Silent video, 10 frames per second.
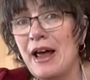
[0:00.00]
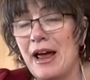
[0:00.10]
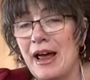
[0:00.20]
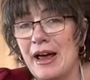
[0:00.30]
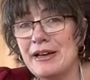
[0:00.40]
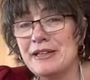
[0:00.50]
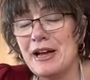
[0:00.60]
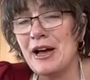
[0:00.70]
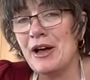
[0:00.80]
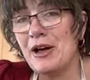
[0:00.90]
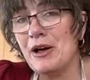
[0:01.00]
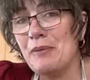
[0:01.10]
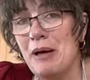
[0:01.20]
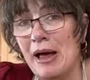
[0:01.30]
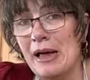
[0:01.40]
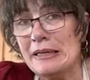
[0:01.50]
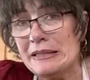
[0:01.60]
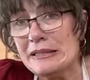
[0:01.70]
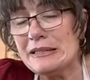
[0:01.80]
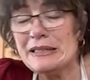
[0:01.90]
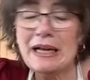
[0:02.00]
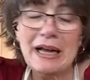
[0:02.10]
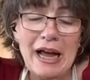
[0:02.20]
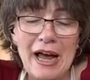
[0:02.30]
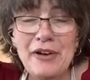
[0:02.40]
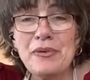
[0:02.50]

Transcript: And I